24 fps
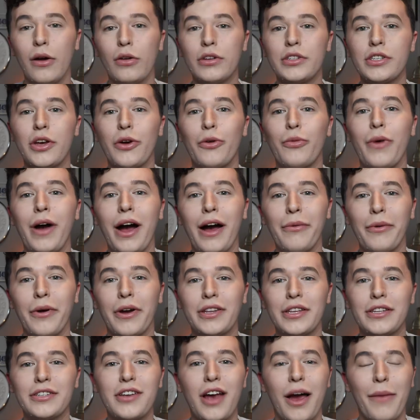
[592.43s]
So while we're
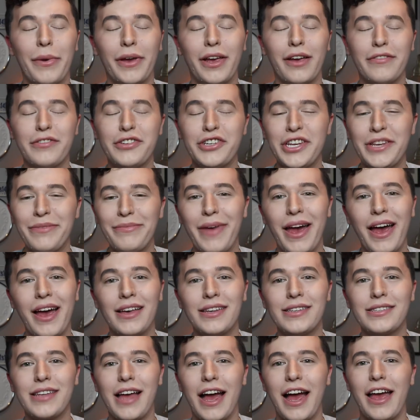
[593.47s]
on the topic of sheet
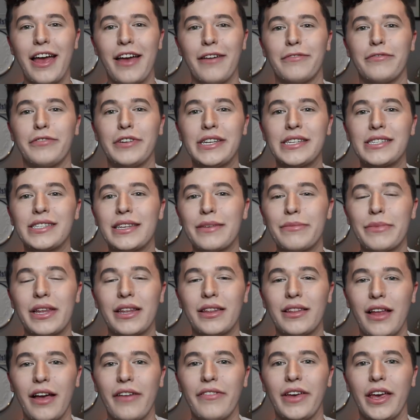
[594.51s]
masks, I have recently
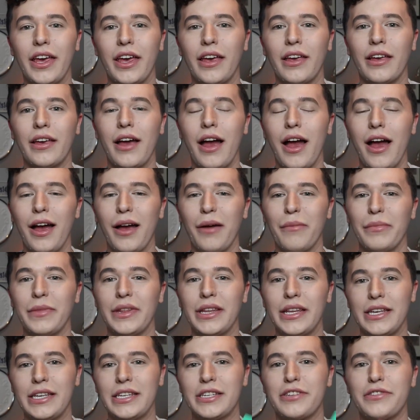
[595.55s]
been loving um,
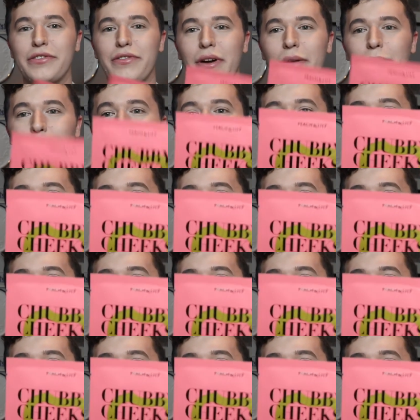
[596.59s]
these from